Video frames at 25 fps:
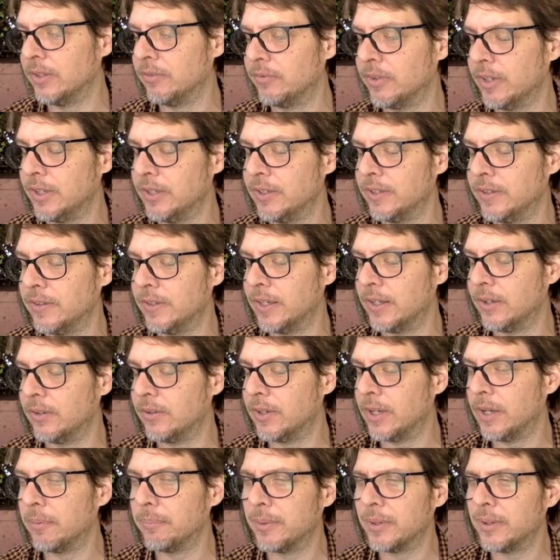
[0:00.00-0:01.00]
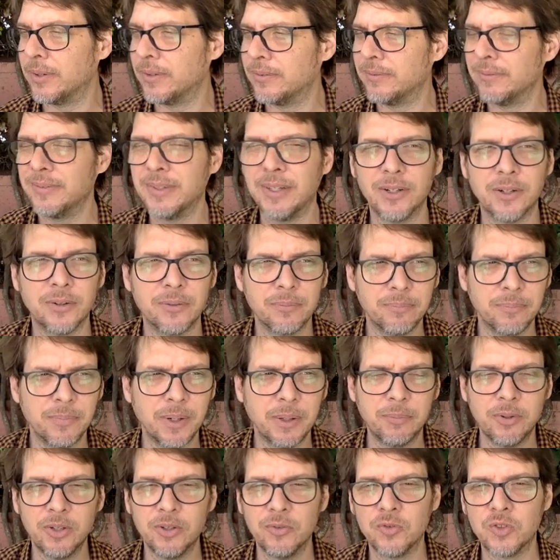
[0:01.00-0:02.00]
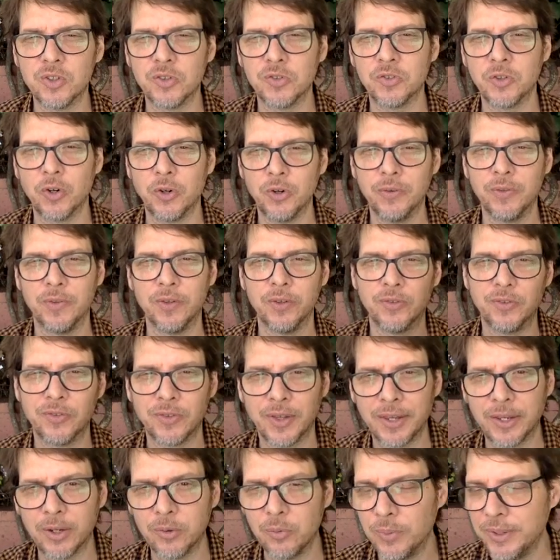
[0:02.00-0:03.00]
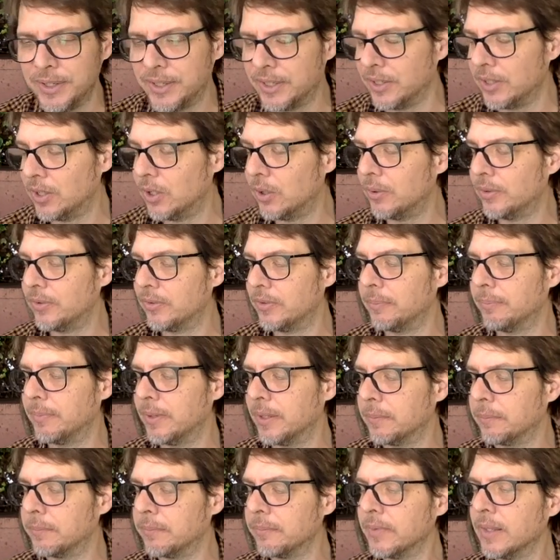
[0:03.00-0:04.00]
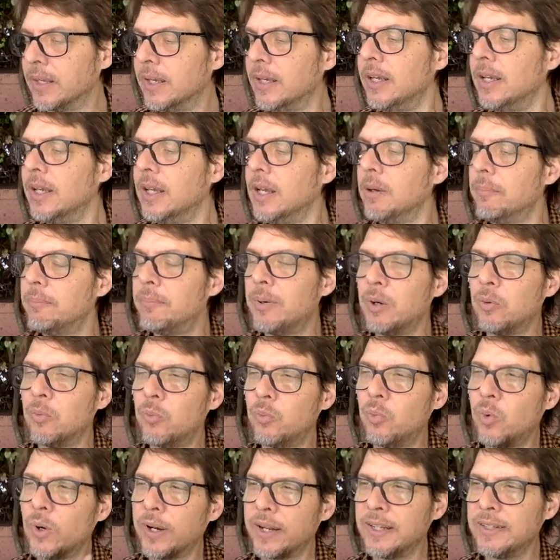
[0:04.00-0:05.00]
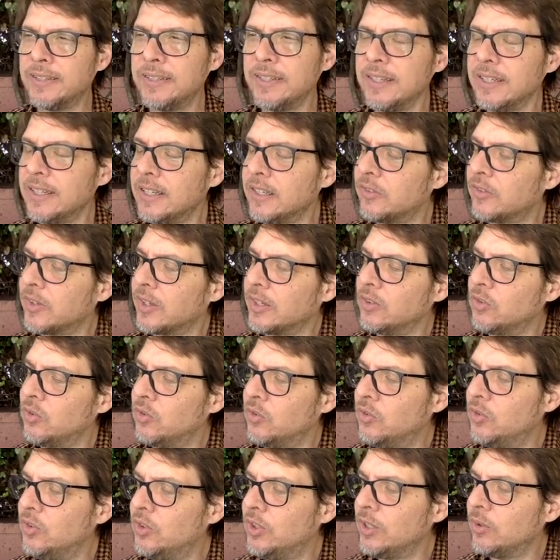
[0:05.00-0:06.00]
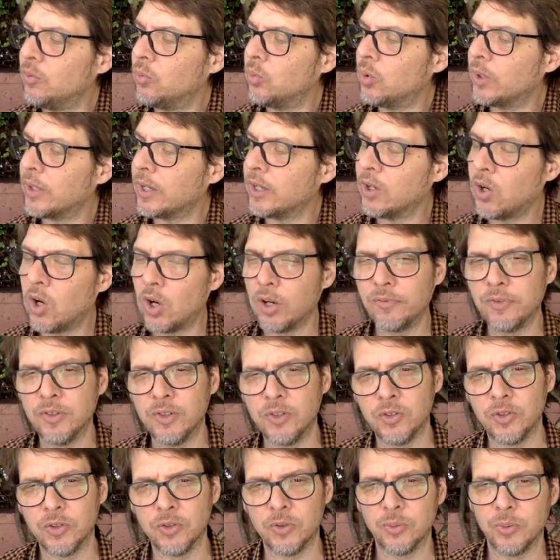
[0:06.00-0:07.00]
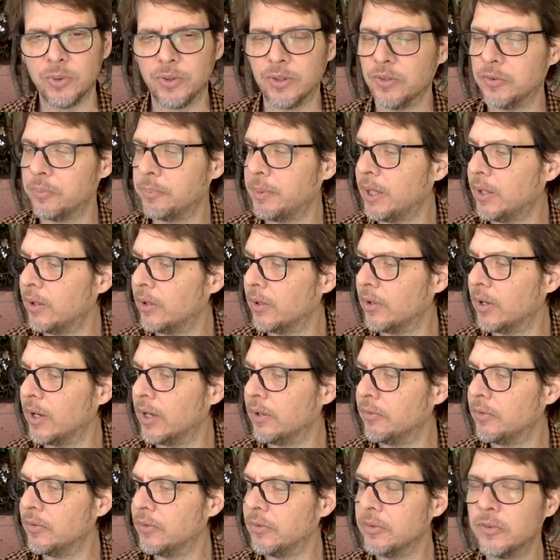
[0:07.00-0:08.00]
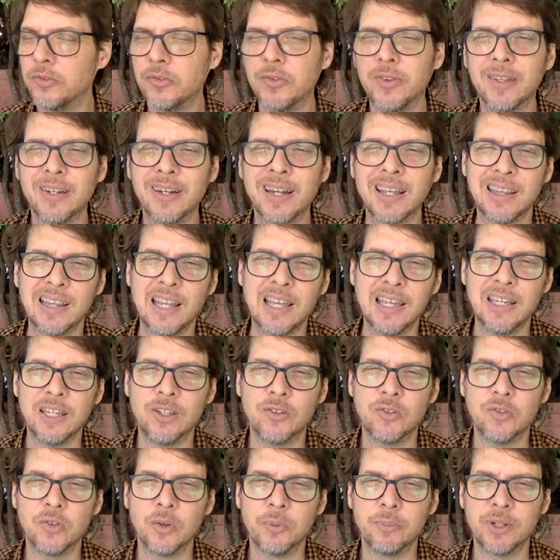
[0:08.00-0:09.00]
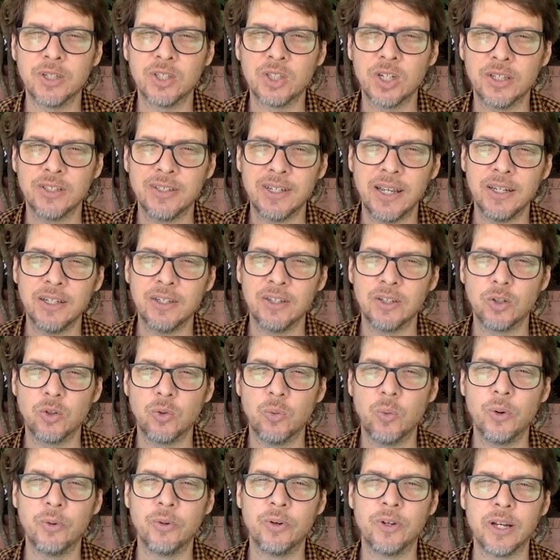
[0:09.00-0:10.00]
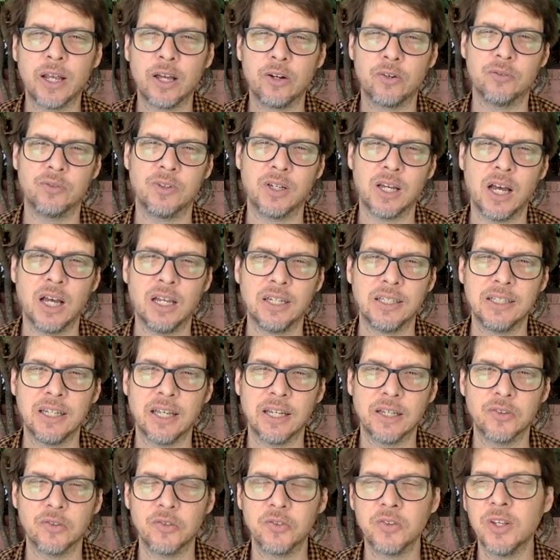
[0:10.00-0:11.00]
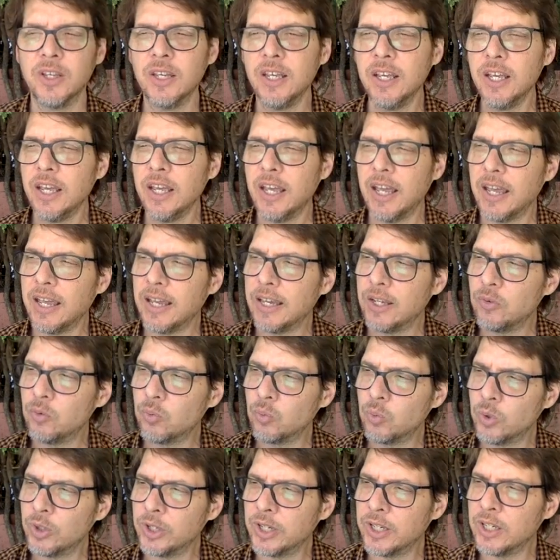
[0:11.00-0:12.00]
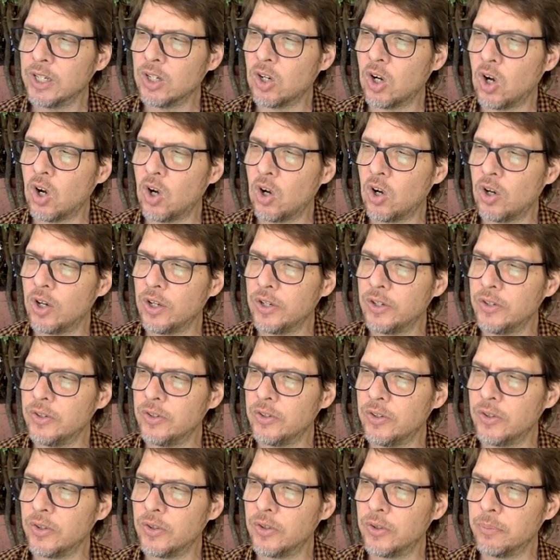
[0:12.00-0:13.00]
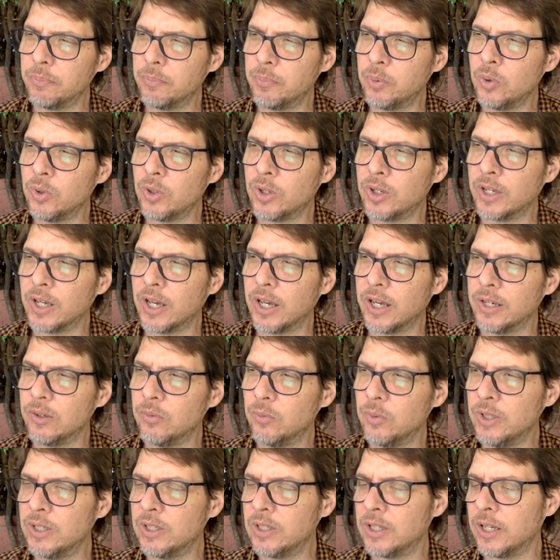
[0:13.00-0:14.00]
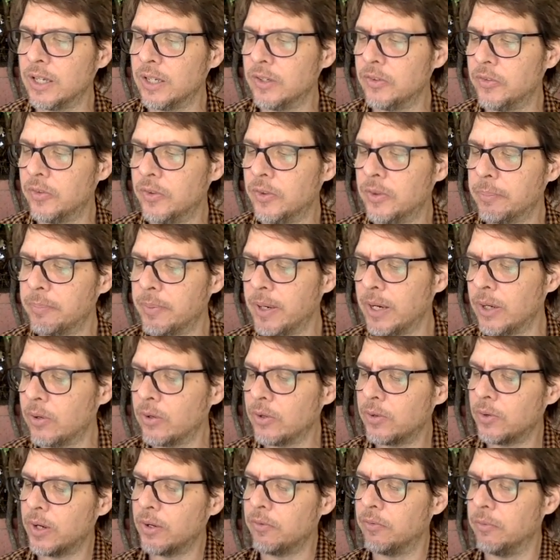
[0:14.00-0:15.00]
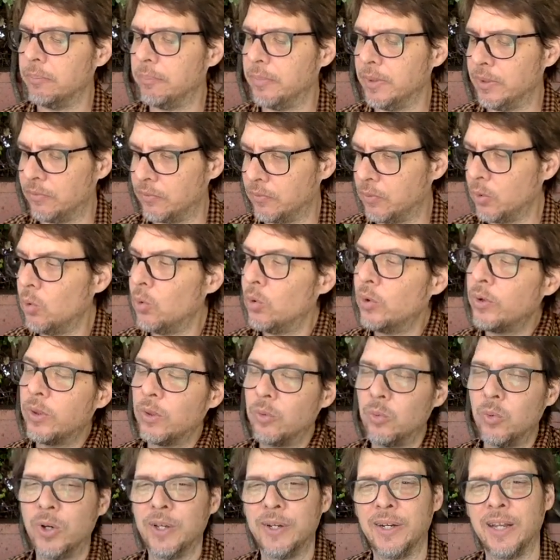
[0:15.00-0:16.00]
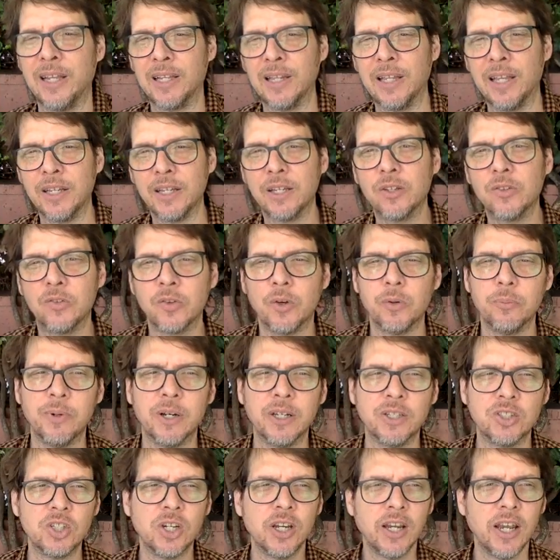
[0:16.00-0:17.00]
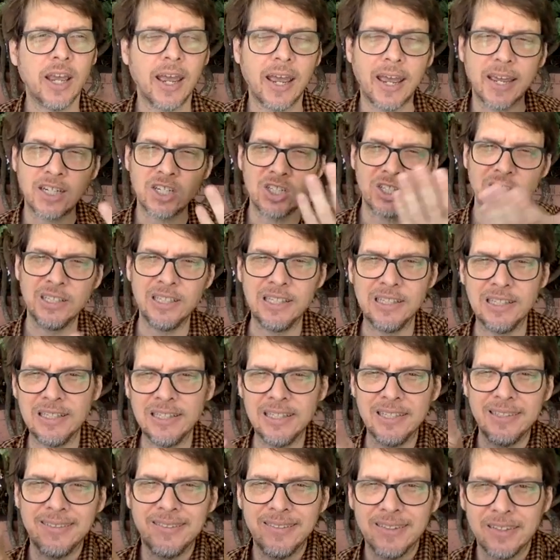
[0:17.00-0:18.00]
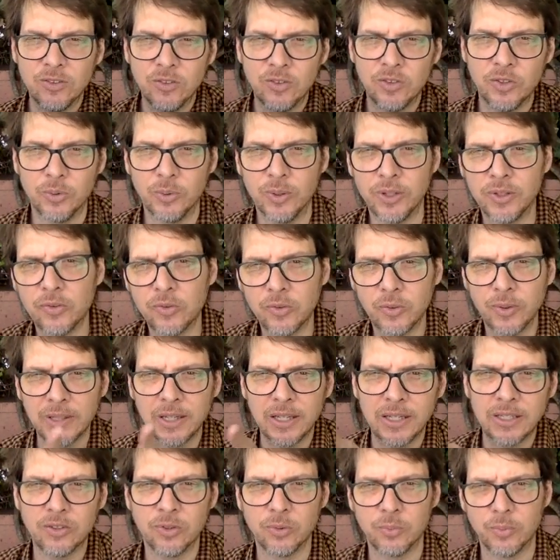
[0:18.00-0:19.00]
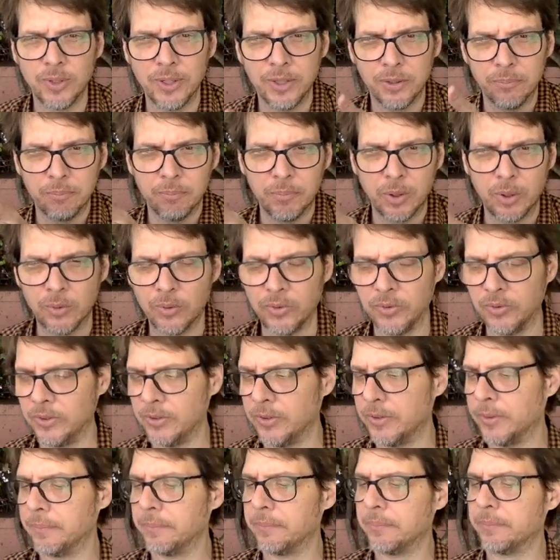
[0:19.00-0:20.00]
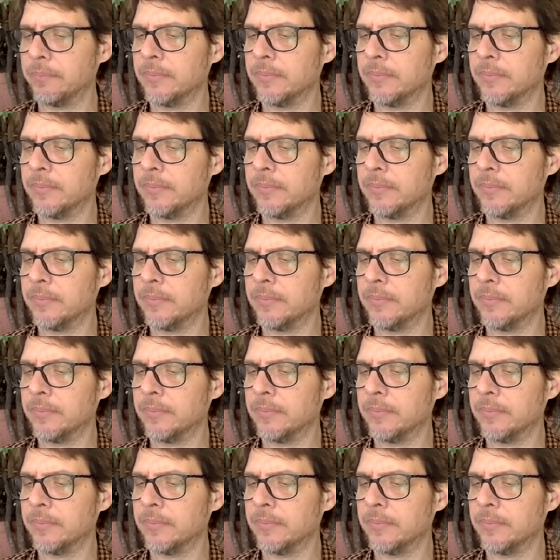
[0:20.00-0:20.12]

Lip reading: if I did that or not, but you know, maybe you've just heard this like a week ago or something. But what I did is I did what I often do with this paragraph, is that I like it so much I tend to quote it out of context. And working on the book, I realized that the paragraph before the one I like so much actually leads into it, so I'd like to read them both to you.